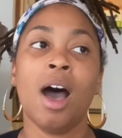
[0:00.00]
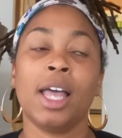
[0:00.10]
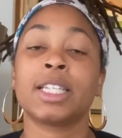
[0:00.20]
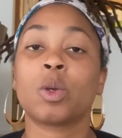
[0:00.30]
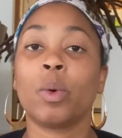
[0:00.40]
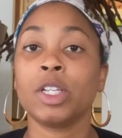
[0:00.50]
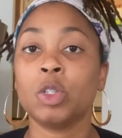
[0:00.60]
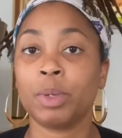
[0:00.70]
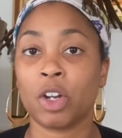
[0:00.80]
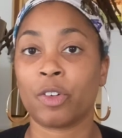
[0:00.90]
it's going
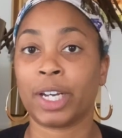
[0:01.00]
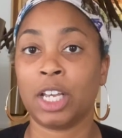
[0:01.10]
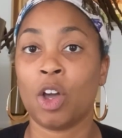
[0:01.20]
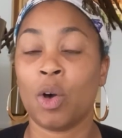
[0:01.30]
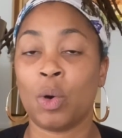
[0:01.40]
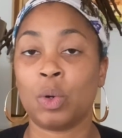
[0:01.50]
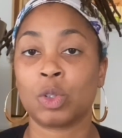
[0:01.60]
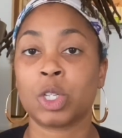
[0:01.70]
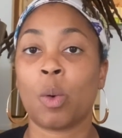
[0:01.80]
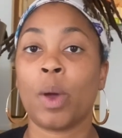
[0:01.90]
to be already cold.
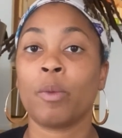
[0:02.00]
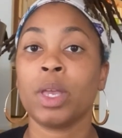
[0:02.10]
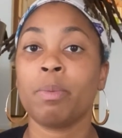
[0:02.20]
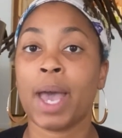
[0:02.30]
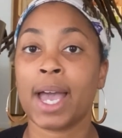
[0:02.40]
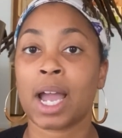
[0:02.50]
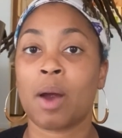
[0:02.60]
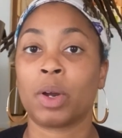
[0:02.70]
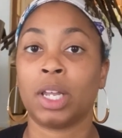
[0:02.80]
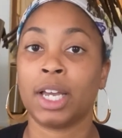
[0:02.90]
So when we pack
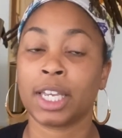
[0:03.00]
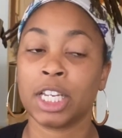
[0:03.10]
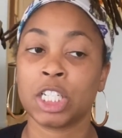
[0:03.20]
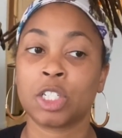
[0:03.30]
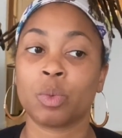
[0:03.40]
our luggage,